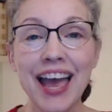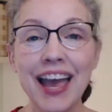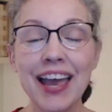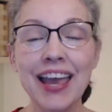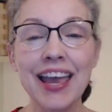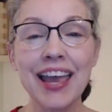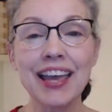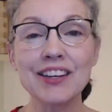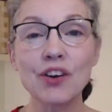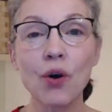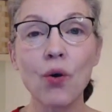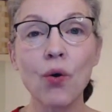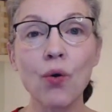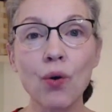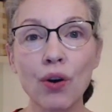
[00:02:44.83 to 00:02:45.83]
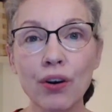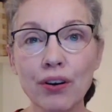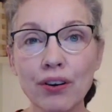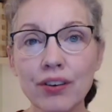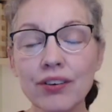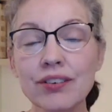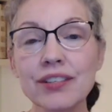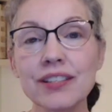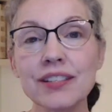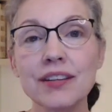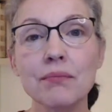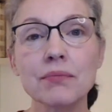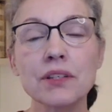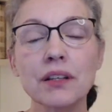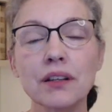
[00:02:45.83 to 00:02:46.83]
and order
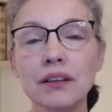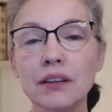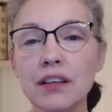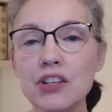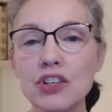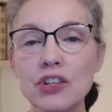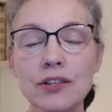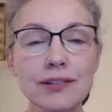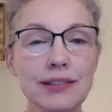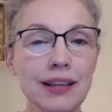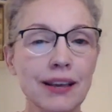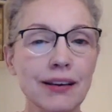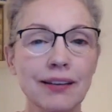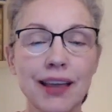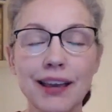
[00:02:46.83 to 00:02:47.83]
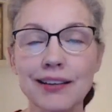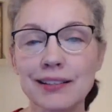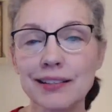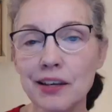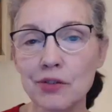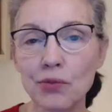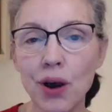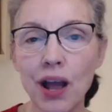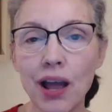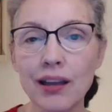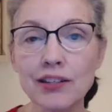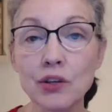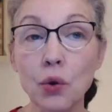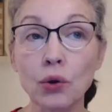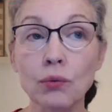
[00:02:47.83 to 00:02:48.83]
some delicious Sanilac
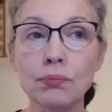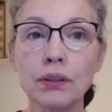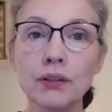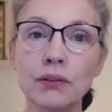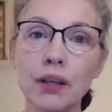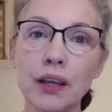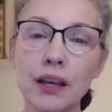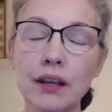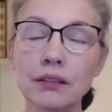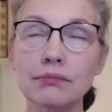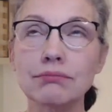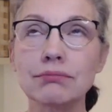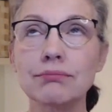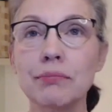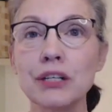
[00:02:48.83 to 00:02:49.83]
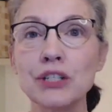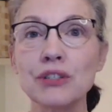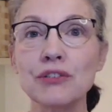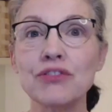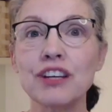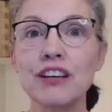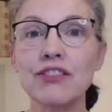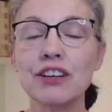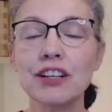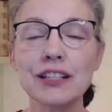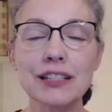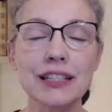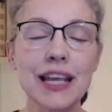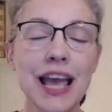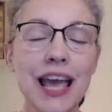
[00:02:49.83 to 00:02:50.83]
Sunrise or Blue Lake, my two
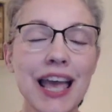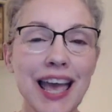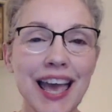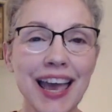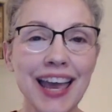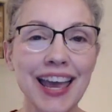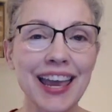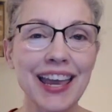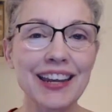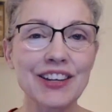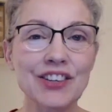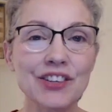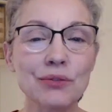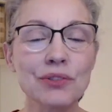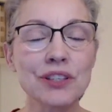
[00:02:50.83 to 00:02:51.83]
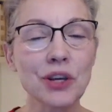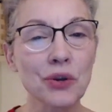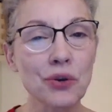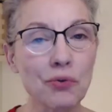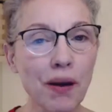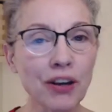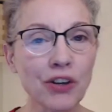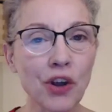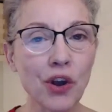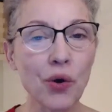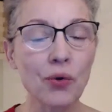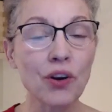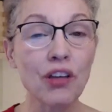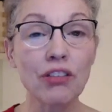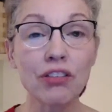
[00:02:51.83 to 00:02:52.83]
favorites, and use the coupon
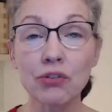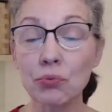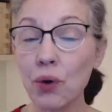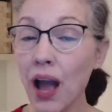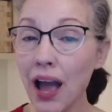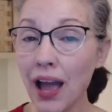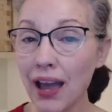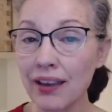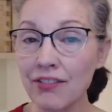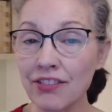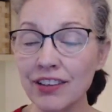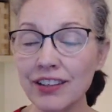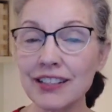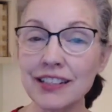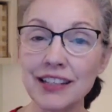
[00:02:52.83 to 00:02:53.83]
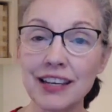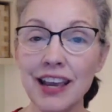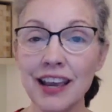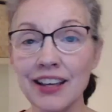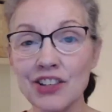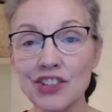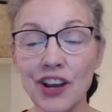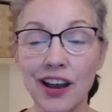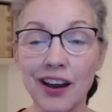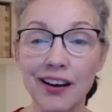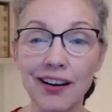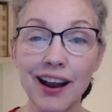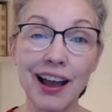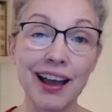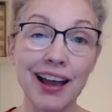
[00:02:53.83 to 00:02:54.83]
code THRIVE, T H
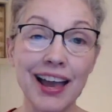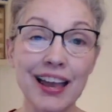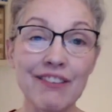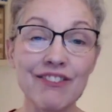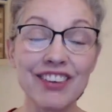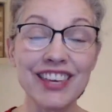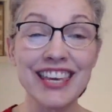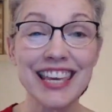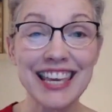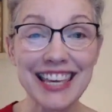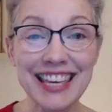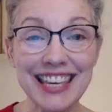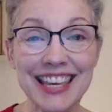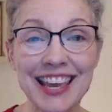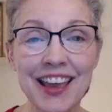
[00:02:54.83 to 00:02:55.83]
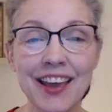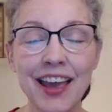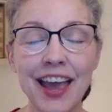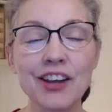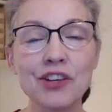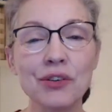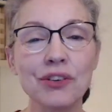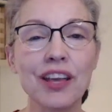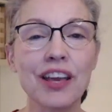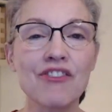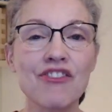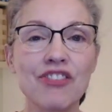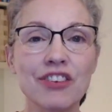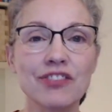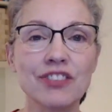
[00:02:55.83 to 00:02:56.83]
R I V E, and you'll get
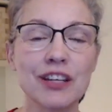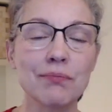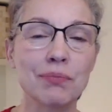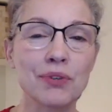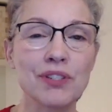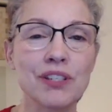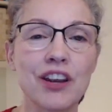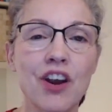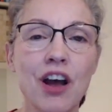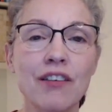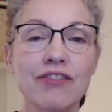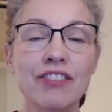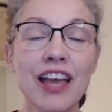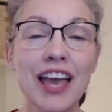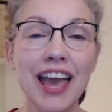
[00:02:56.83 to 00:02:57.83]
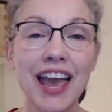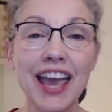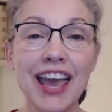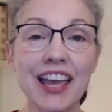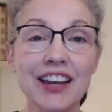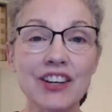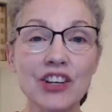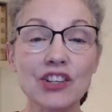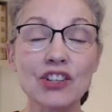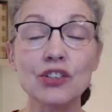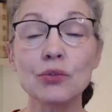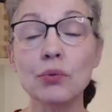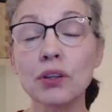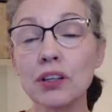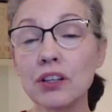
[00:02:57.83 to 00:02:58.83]
15% off. And
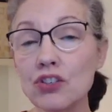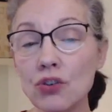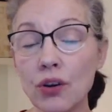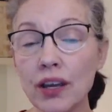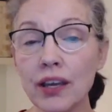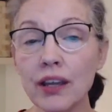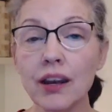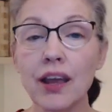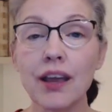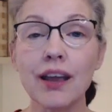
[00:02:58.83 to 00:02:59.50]
you will enjoy it.